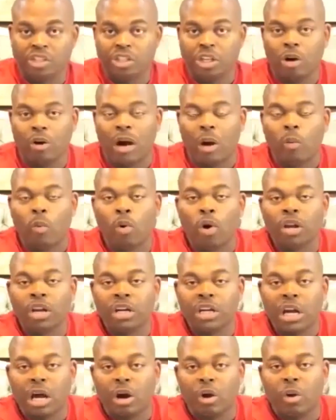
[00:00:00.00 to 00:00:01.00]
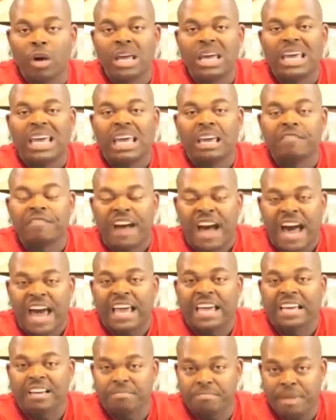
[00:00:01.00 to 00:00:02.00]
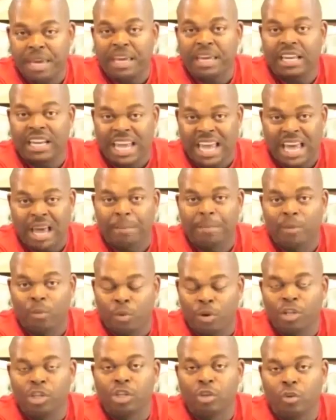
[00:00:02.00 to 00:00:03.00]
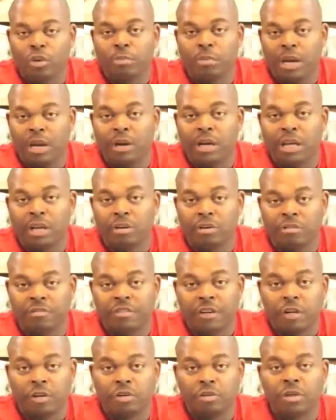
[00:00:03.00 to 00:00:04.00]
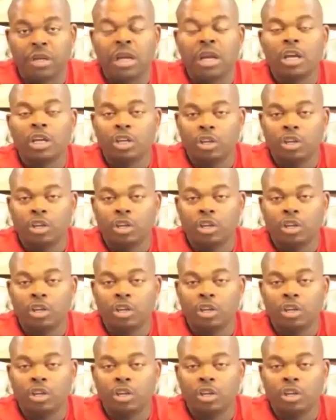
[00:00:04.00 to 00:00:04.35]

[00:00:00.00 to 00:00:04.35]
Joe, I want to know if I can make it happen where you and Mary get on the phone,